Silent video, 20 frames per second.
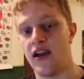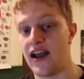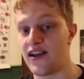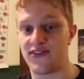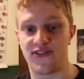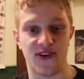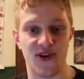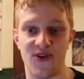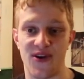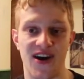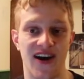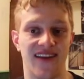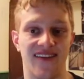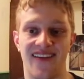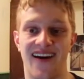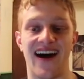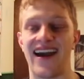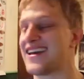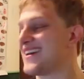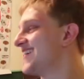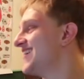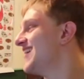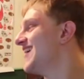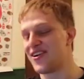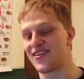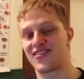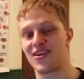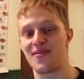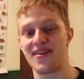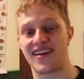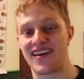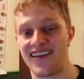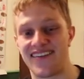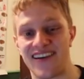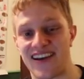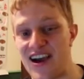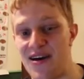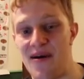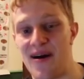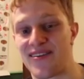it's too good. Like, there's so many kids
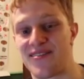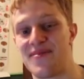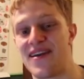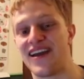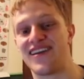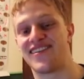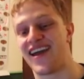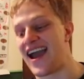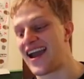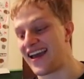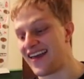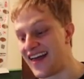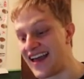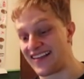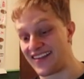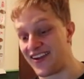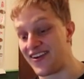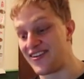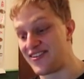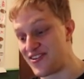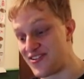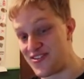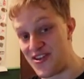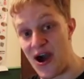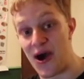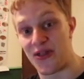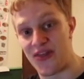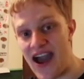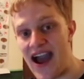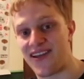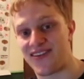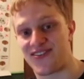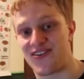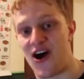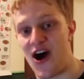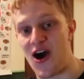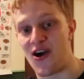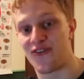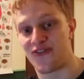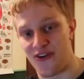that come up to me at Chang and like literally just know that
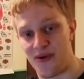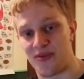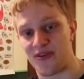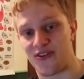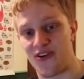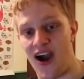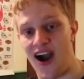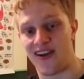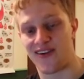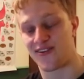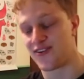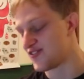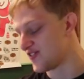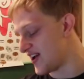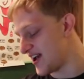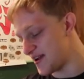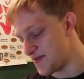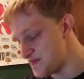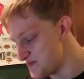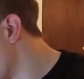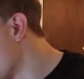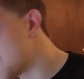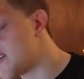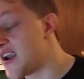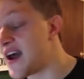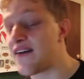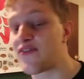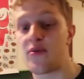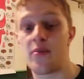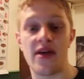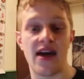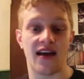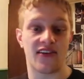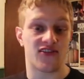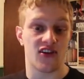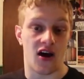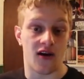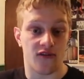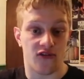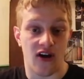song from the Chronicles. Like, it's gonna have to be that
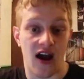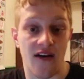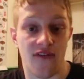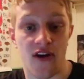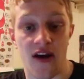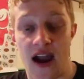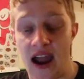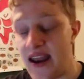song forever.